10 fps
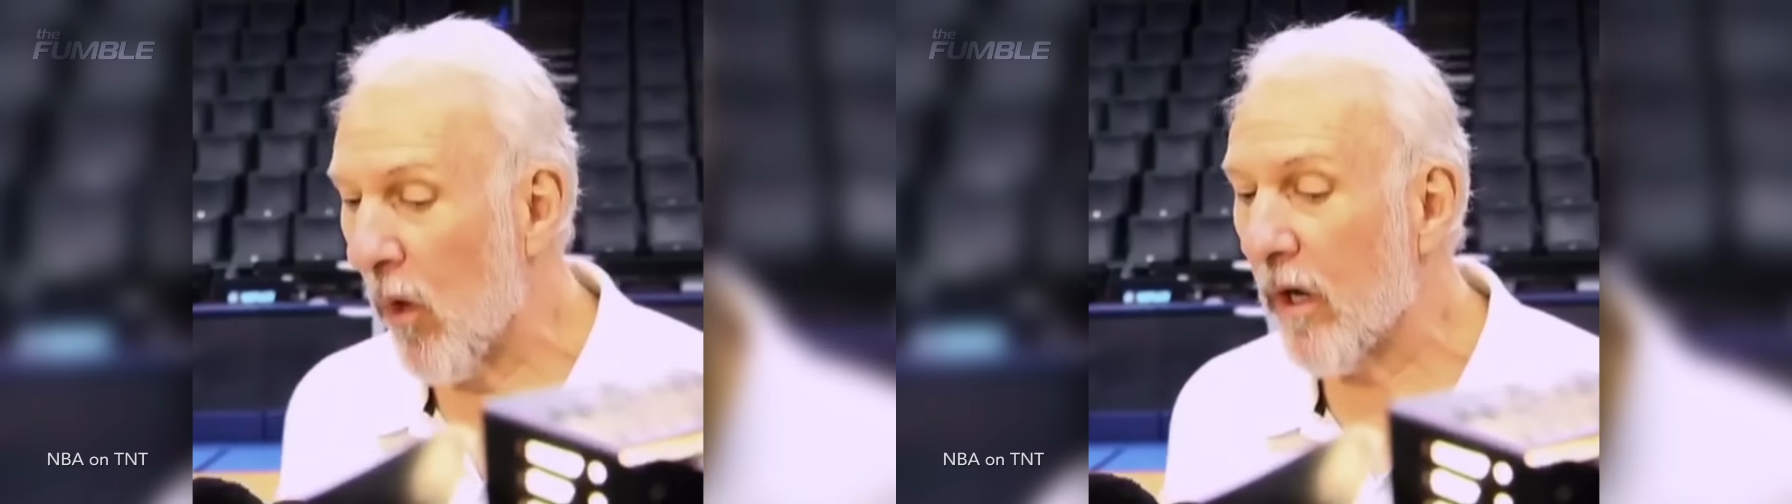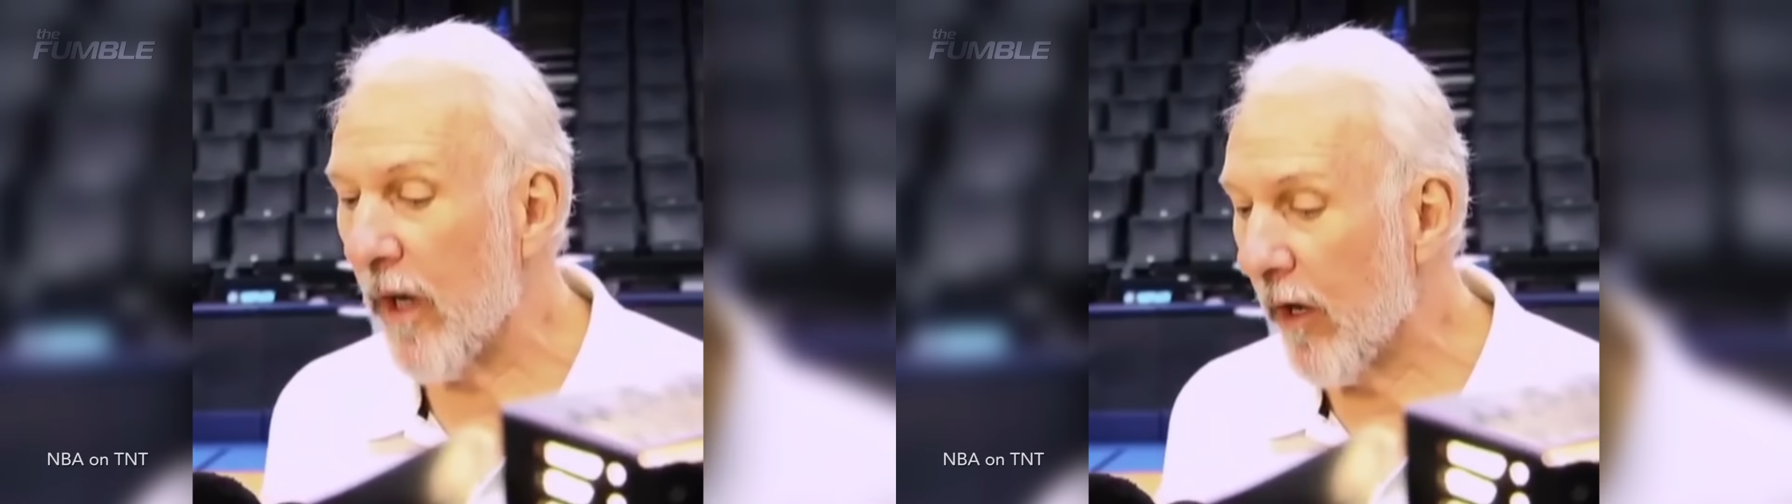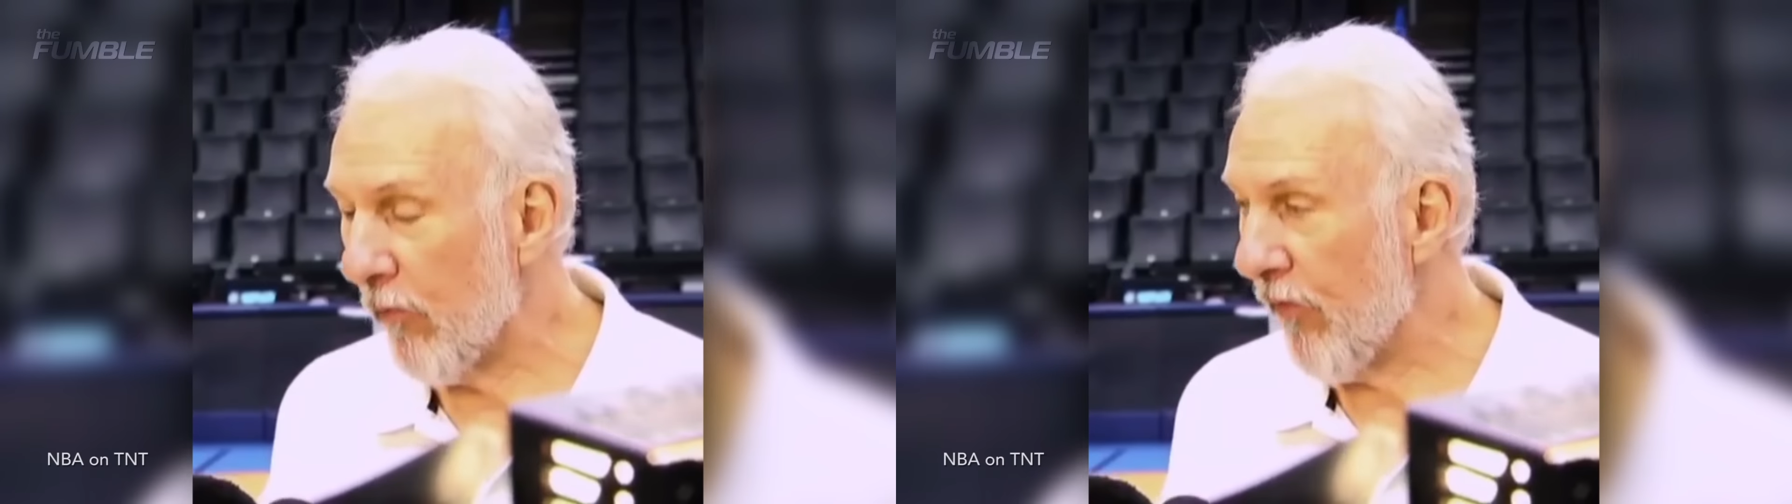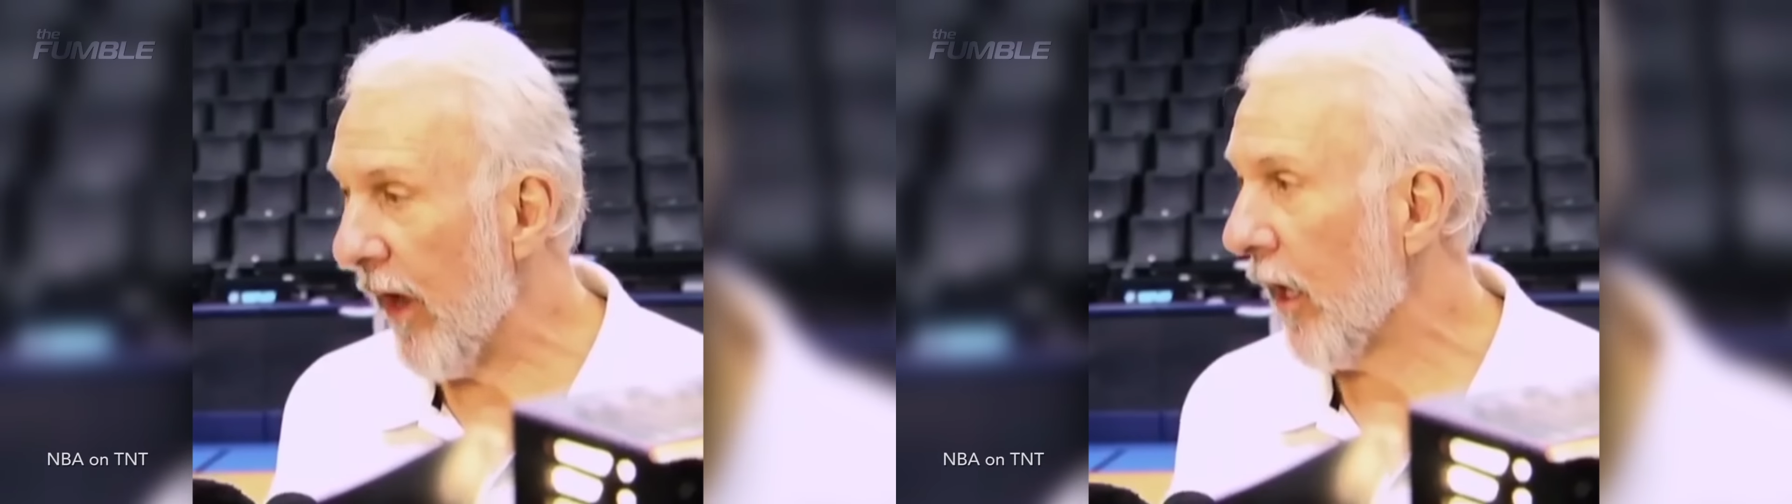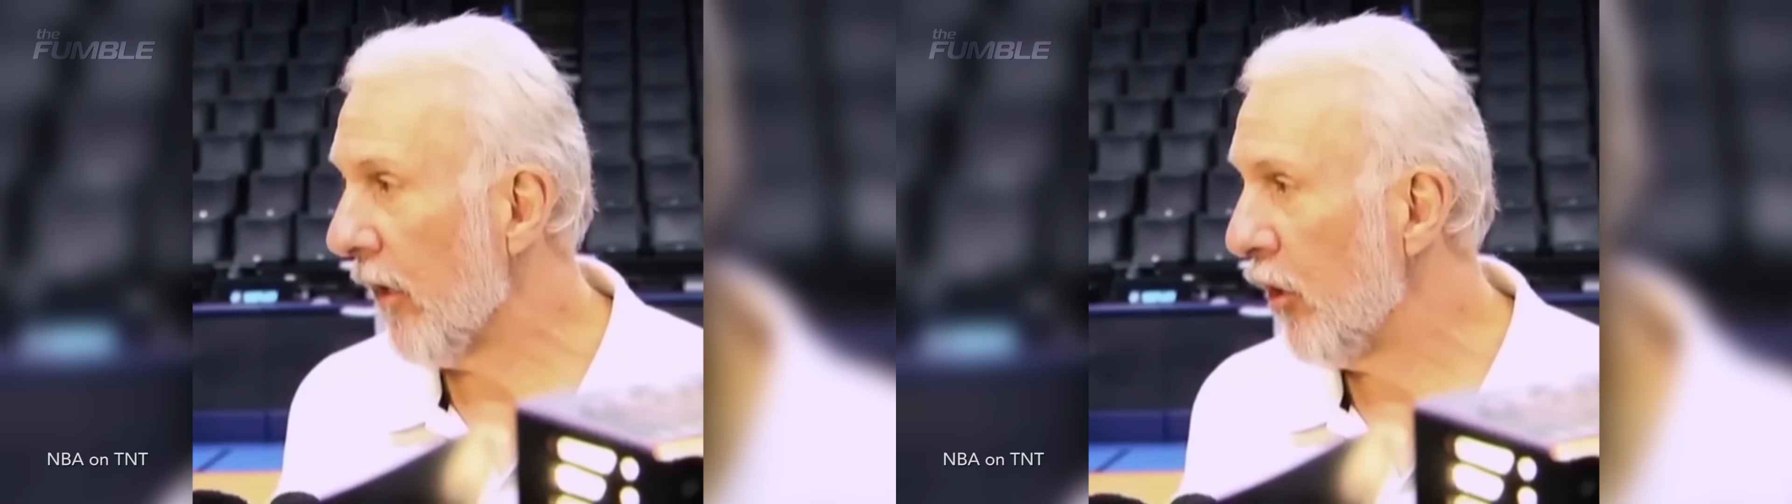working on
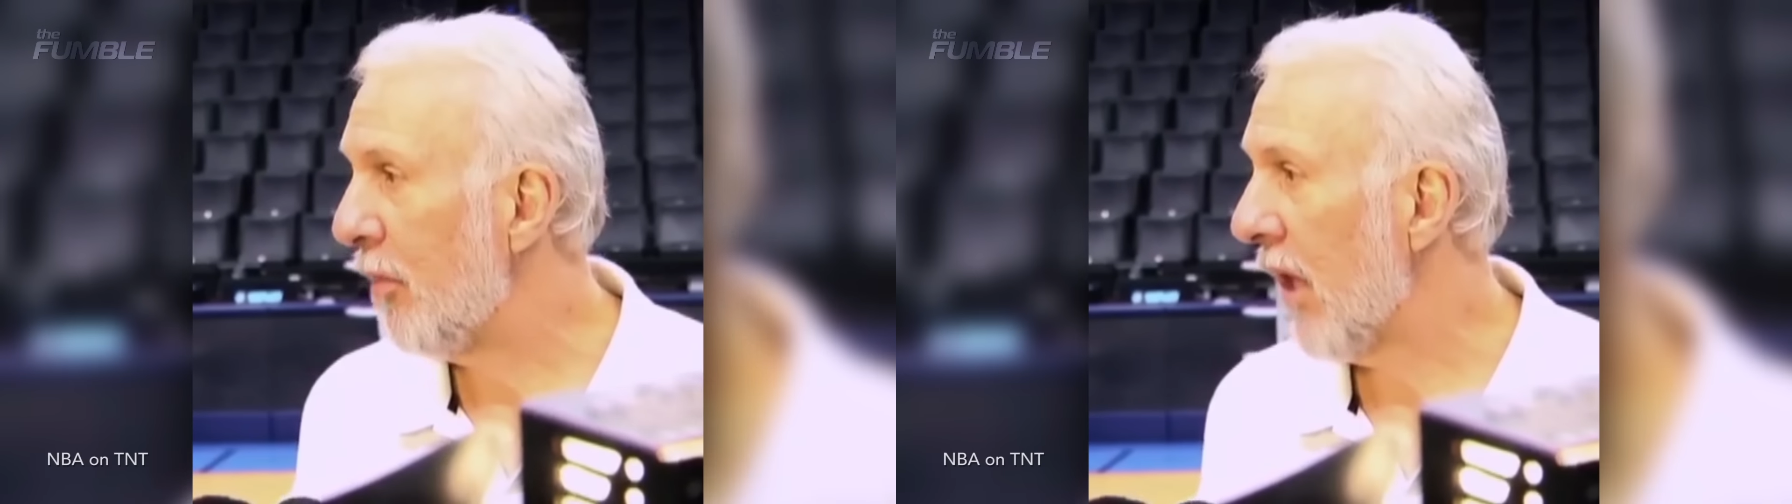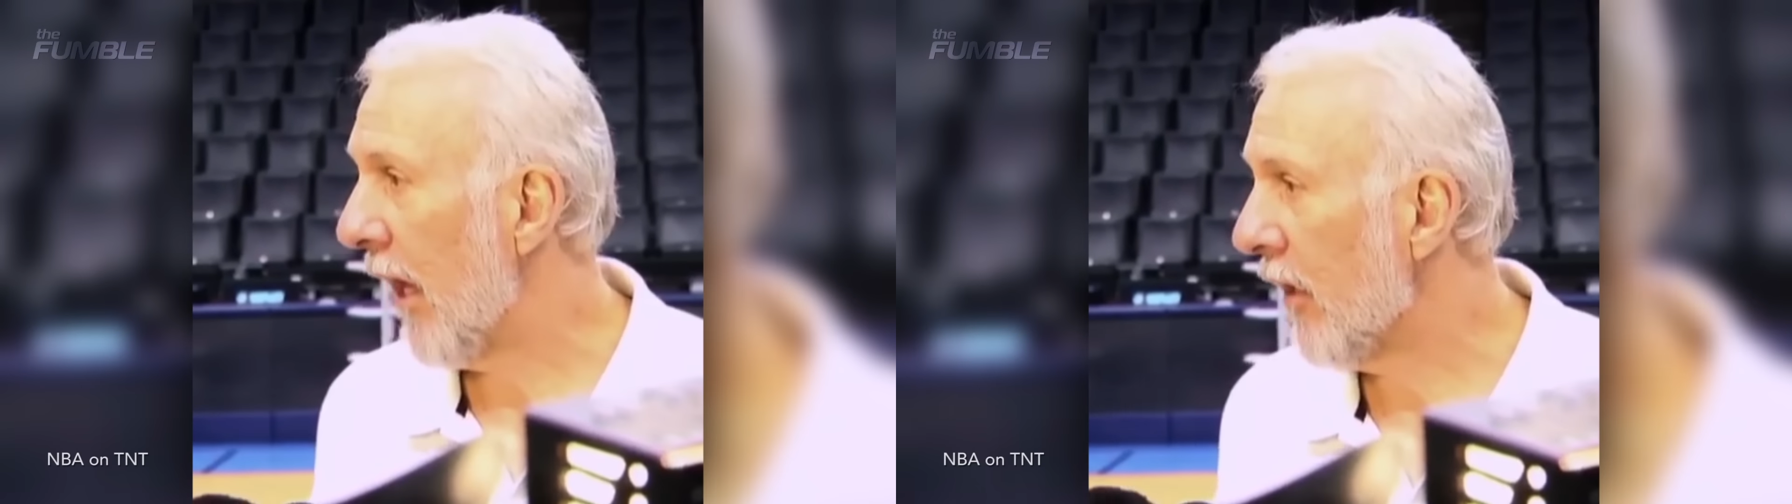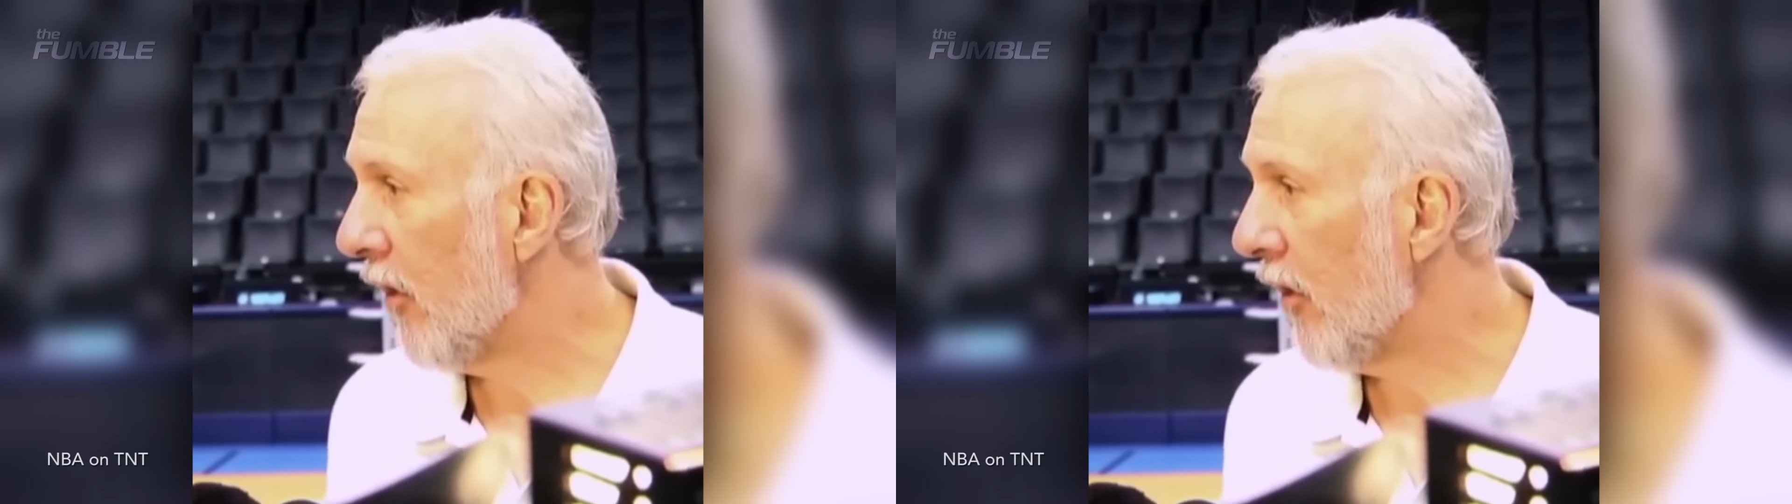inventing a new play